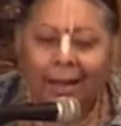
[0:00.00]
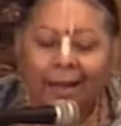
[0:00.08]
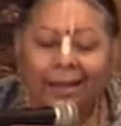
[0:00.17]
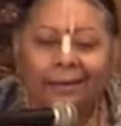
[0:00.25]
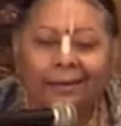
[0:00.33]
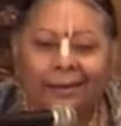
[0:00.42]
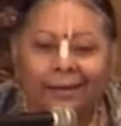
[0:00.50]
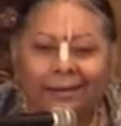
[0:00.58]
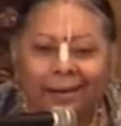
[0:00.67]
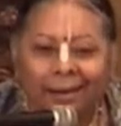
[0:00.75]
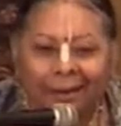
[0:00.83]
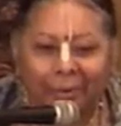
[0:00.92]
And then
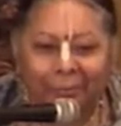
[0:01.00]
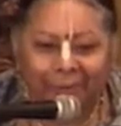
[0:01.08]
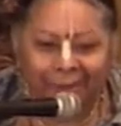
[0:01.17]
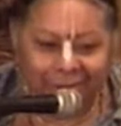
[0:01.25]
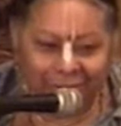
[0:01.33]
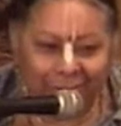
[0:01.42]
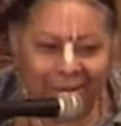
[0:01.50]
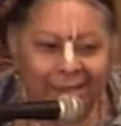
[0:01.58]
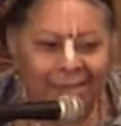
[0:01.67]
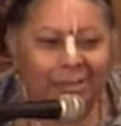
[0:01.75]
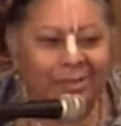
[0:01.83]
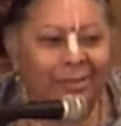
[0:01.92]
two
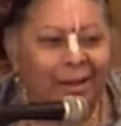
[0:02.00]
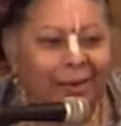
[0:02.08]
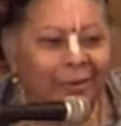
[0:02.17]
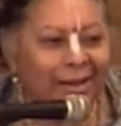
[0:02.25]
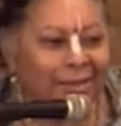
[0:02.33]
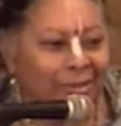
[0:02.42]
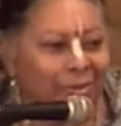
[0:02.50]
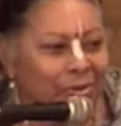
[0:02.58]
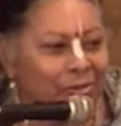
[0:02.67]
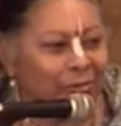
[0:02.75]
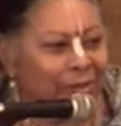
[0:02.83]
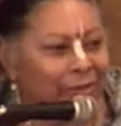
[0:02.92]
last
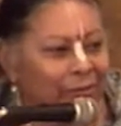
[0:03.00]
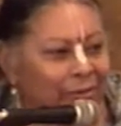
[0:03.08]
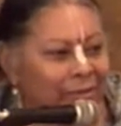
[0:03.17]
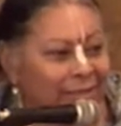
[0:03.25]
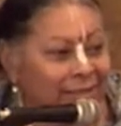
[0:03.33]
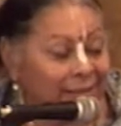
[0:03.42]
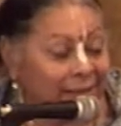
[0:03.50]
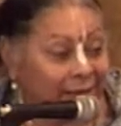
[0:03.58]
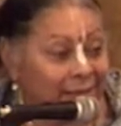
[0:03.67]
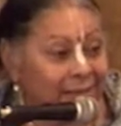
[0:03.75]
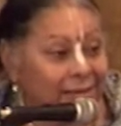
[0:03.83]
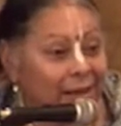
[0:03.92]
gratitudes for the devotees in the
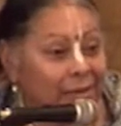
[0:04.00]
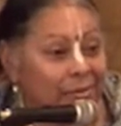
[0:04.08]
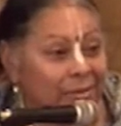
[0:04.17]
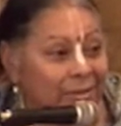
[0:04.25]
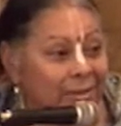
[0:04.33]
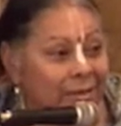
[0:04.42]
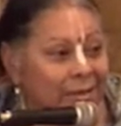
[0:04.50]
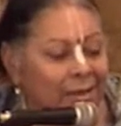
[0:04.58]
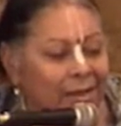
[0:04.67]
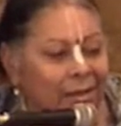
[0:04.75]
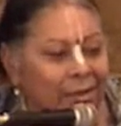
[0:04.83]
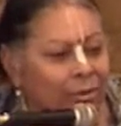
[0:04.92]
guest house.
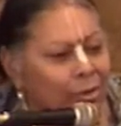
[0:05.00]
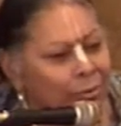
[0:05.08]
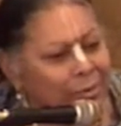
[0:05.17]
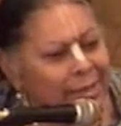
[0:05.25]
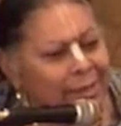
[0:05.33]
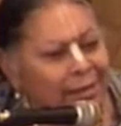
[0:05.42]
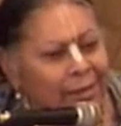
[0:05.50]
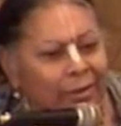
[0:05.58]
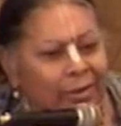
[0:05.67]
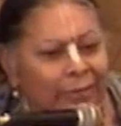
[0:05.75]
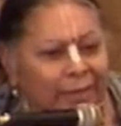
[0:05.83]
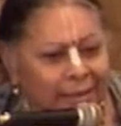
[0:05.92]
You know, taking
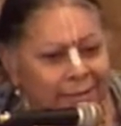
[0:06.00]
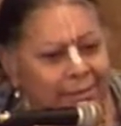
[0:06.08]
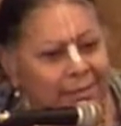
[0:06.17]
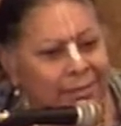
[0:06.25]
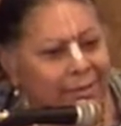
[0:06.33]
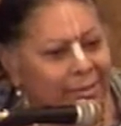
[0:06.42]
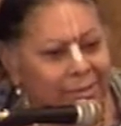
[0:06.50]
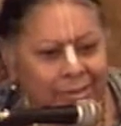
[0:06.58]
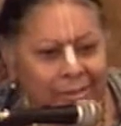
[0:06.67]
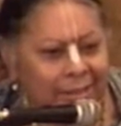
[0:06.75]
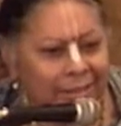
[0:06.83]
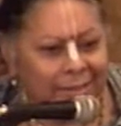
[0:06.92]
care of guests is not such
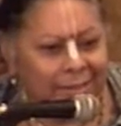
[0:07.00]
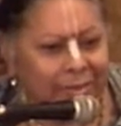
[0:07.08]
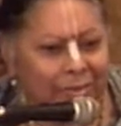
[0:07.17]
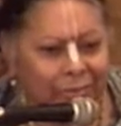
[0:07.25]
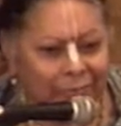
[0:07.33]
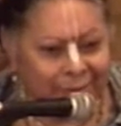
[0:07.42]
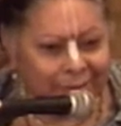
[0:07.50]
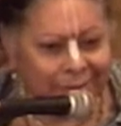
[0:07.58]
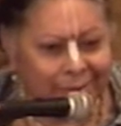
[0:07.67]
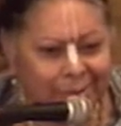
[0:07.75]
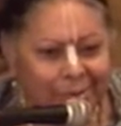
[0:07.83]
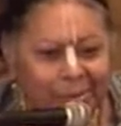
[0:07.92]
an easy
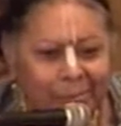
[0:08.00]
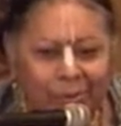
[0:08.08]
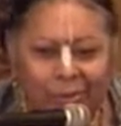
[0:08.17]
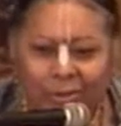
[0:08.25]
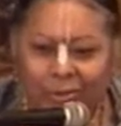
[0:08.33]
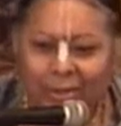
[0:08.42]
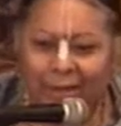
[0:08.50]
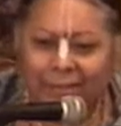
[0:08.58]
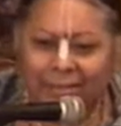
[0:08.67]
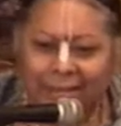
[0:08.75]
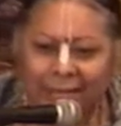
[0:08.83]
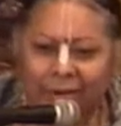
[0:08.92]
service, because you have to
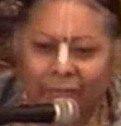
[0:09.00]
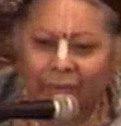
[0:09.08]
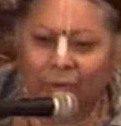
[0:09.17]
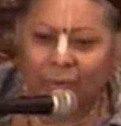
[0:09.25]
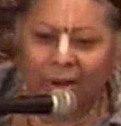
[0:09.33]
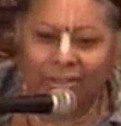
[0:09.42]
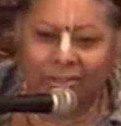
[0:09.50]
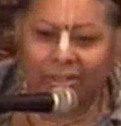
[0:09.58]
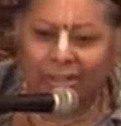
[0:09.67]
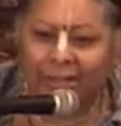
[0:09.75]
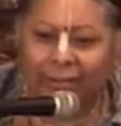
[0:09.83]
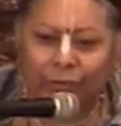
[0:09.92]
take care of their
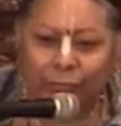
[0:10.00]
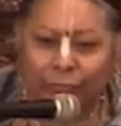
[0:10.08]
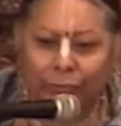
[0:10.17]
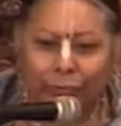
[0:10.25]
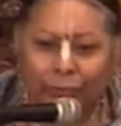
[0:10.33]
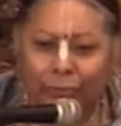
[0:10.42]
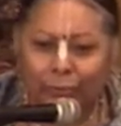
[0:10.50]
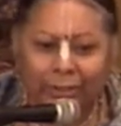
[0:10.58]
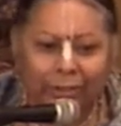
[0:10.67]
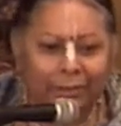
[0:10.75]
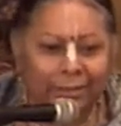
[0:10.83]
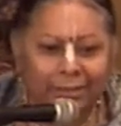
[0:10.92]
washing, their food,
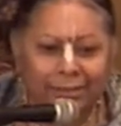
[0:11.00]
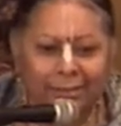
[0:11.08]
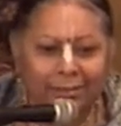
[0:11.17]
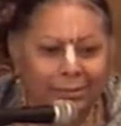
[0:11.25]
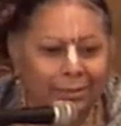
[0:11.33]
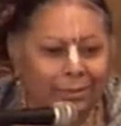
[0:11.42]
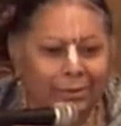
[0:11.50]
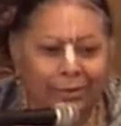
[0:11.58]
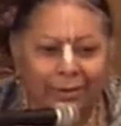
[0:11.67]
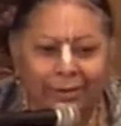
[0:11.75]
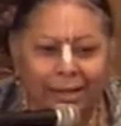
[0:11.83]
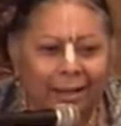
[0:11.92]
their this, you know,
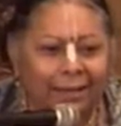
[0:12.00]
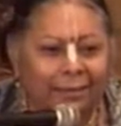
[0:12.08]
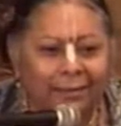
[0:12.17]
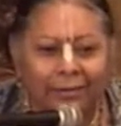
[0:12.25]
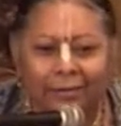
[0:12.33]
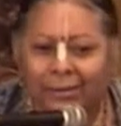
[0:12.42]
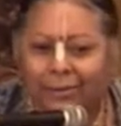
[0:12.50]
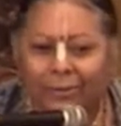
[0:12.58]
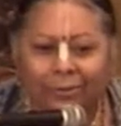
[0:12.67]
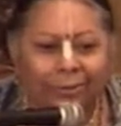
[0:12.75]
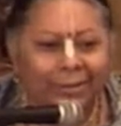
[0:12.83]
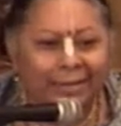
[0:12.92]
their that, their
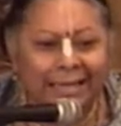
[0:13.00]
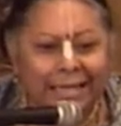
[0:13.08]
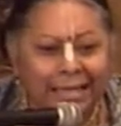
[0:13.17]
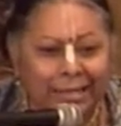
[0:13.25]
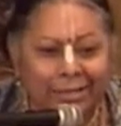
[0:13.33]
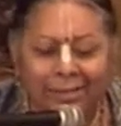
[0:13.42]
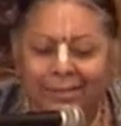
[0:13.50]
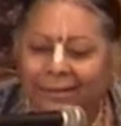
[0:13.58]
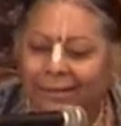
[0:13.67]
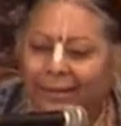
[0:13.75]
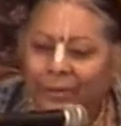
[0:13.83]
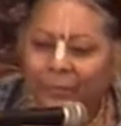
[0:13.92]
little needs,
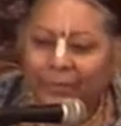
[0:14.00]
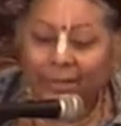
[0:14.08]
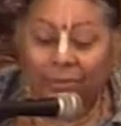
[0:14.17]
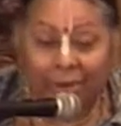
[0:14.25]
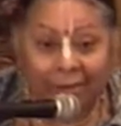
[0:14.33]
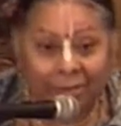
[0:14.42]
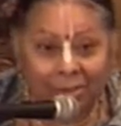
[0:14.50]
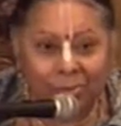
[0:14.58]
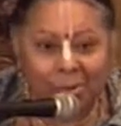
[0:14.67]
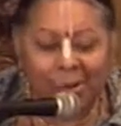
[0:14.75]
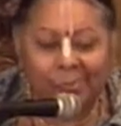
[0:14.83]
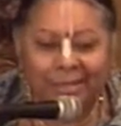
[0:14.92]
and then you have the
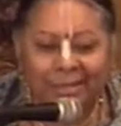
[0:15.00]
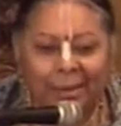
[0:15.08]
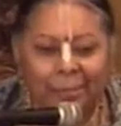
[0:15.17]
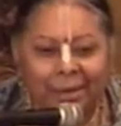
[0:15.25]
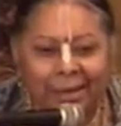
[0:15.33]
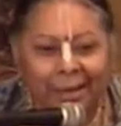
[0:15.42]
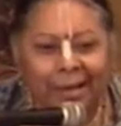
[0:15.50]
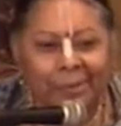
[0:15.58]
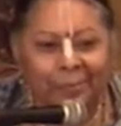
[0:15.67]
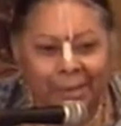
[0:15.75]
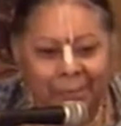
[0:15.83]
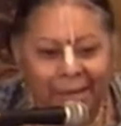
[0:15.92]
swamis that may
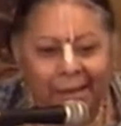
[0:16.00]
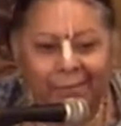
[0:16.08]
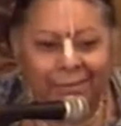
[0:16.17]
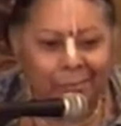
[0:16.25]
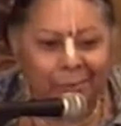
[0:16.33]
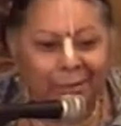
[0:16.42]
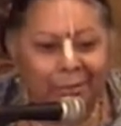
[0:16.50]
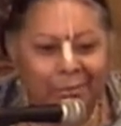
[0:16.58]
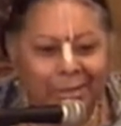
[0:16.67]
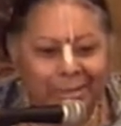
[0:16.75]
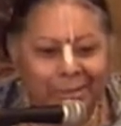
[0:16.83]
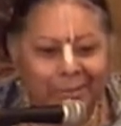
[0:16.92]
come, that may have some other
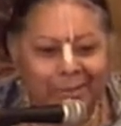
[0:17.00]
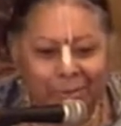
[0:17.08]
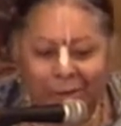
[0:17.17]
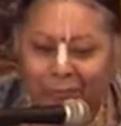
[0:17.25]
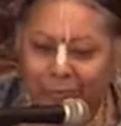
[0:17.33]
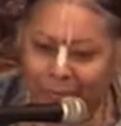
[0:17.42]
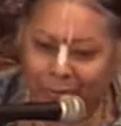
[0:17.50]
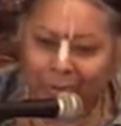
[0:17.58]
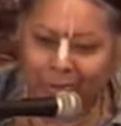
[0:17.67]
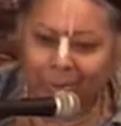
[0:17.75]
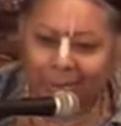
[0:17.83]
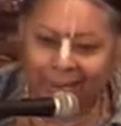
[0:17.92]
needs, and to
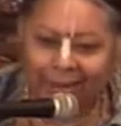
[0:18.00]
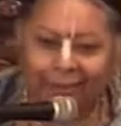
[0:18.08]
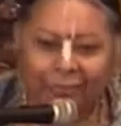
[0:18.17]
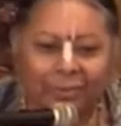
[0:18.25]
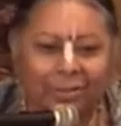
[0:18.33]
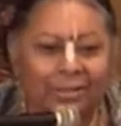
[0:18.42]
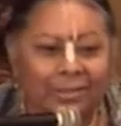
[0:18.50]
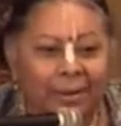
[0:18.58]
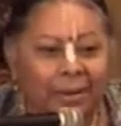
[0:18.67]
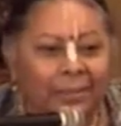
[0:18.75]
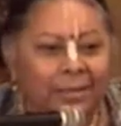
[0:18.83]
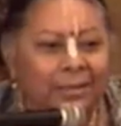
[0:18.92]
personally care for the
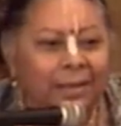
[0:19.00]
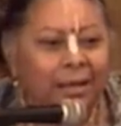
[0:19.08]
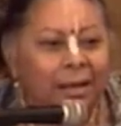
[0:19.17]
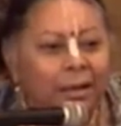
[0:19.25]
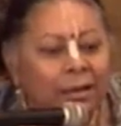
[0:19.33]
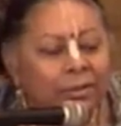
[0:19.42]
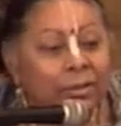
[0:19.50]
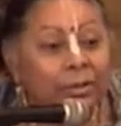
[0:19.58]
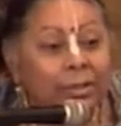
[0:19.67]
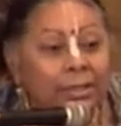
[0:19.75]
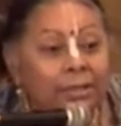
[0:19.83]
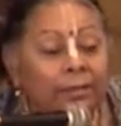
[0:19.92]
swamis. So
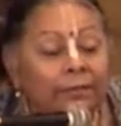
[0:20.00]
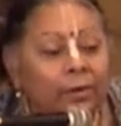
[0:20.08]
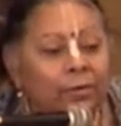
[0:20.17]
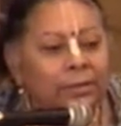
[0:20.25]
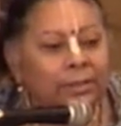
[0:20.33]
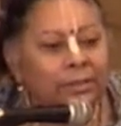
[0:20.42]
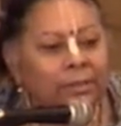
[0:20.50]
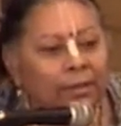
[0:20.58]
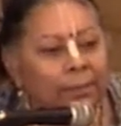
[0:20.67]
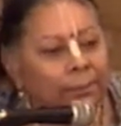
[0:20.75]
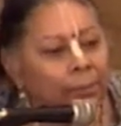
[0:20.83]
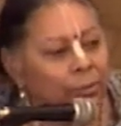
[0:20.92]
these devotees, they're
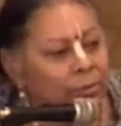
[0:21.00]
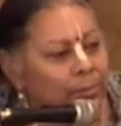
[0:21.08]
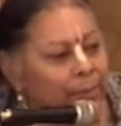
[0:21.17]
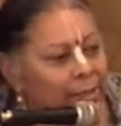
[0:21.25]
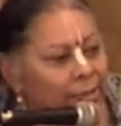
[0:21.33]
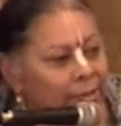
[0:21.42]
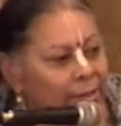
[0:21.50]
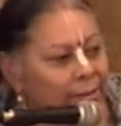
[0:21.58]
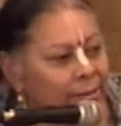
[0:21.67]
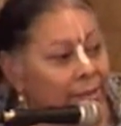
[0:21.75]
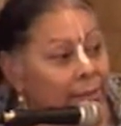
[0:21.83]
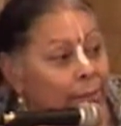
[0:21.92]
most
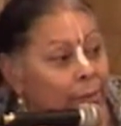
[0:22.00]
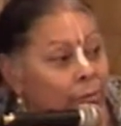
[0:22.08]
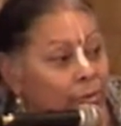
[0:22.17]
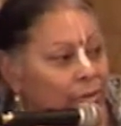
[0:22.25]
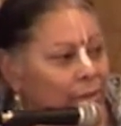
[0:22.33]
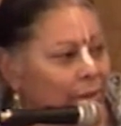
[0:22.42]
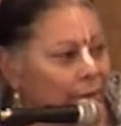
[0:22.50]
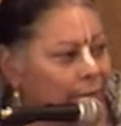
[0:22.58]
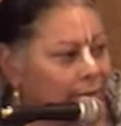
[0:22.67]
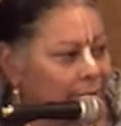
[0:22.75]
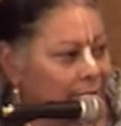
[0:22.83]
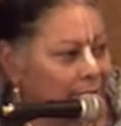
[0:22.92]
patient and most
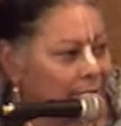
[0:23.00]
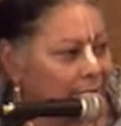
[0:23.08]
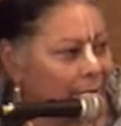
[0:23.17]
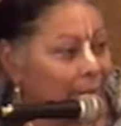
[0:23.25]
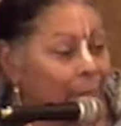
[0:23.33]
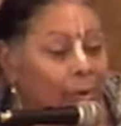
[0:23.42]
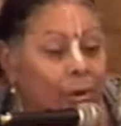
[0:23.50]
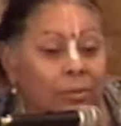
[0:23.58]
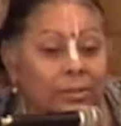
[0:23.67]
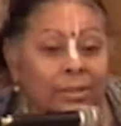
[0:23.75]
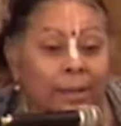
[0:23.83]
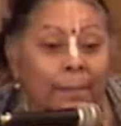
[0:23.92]
tolerant,
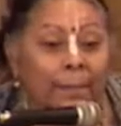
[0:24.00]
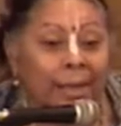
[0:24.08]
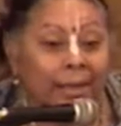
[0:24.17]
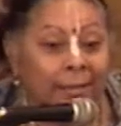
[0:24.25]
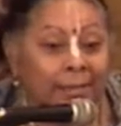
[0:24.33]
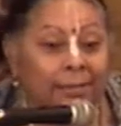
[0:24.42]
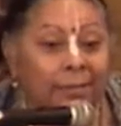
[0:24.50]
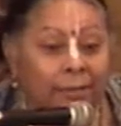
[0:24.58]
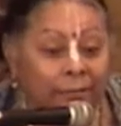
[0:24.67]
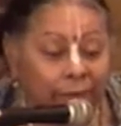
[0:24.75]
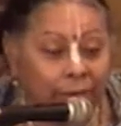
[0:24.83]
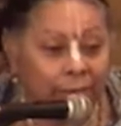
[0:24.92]
most amazing
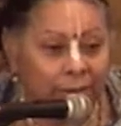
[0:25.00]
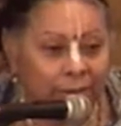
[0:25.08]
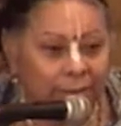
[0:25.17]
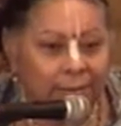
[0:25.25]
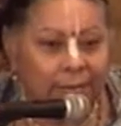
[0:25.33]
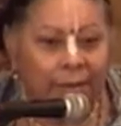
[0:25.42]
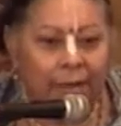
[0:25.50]
devotees.